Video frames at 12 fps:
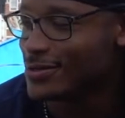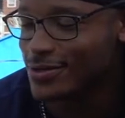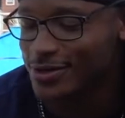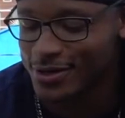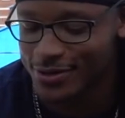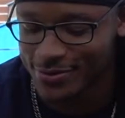
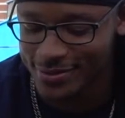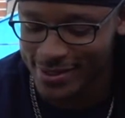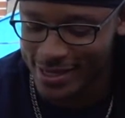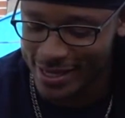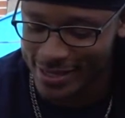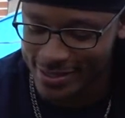You know,
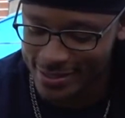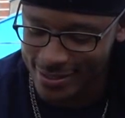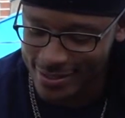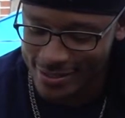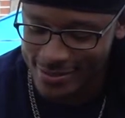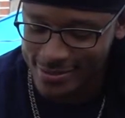like,
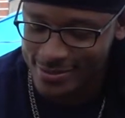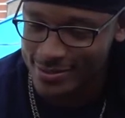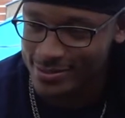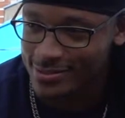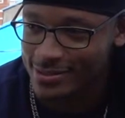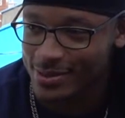
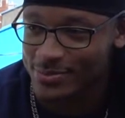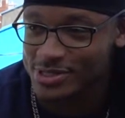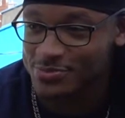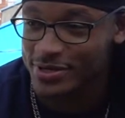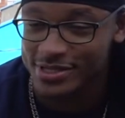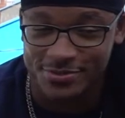I'm going to
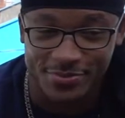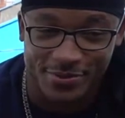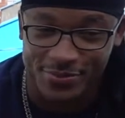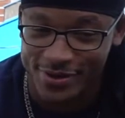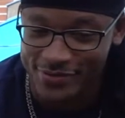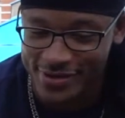speak to
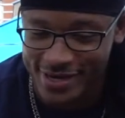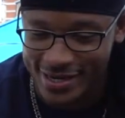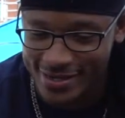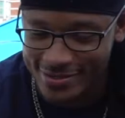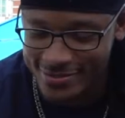people every day.